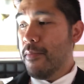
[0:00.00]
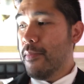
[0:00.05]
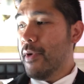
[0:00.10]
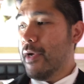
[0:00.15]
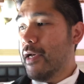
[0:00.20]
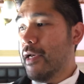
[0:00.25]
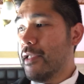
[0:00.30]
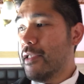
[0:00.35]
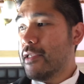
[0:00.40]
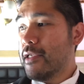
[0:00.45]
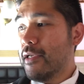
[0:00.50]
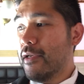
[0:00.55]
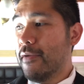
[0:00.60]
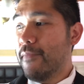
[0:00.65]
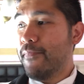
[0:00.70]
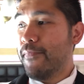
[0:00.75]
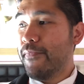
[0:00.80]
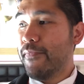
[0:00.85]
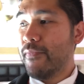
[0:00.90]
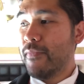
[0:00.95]
But,
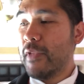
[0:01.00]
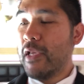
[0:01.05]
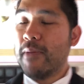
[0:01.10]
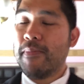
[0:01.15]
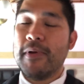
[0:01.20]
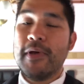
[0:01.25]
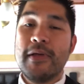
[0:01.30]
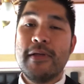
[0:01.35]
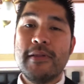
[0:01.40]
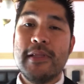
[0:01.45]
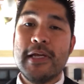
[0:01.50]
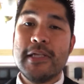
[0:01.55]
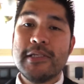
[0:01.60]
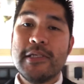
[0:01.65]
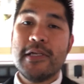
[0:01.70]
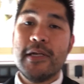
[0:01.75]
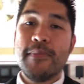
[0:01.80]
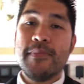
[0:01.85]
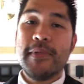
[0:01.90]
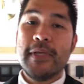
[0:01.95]
yep,
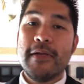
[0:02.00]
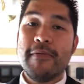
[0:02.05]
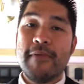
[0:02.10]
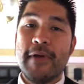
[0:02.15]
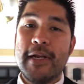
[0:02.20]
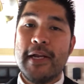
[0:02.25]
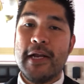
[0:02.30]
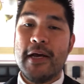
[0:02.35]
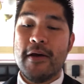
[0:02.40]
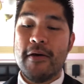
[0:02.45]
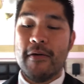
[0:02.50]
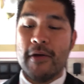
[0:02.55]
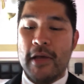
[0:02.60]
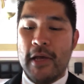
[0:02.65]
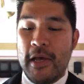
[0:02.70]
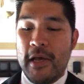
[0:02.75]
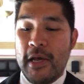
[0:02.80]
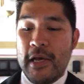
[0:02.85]
that's an update right now.